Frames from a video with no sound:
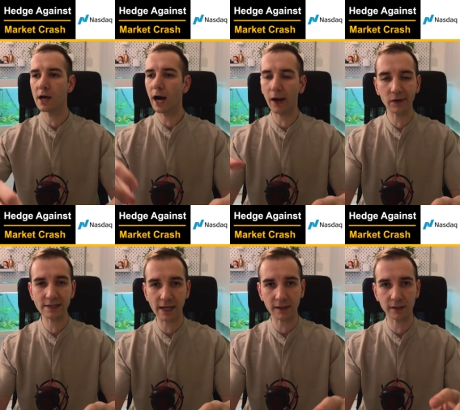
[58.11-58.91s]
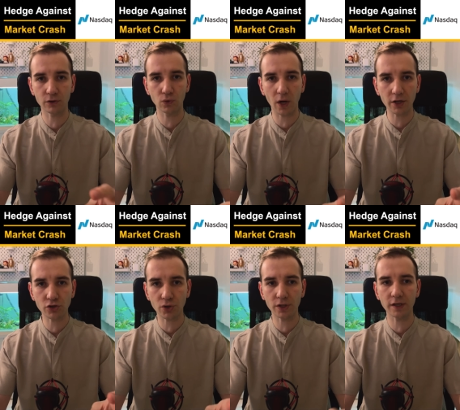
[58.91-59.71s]
How exactly do I
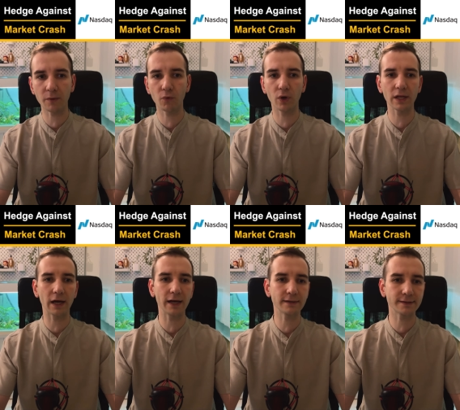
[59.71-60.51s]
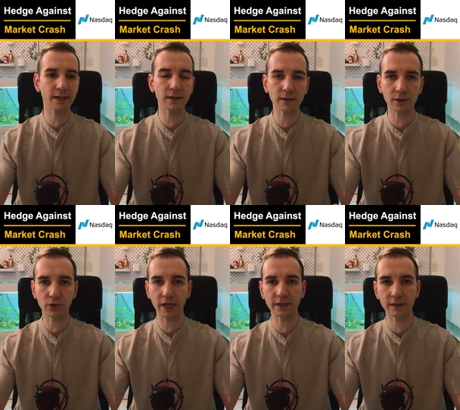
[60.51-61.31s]
short them? Well, I sell
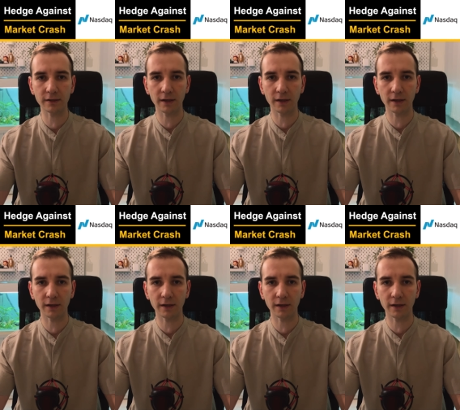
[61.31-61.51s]
credit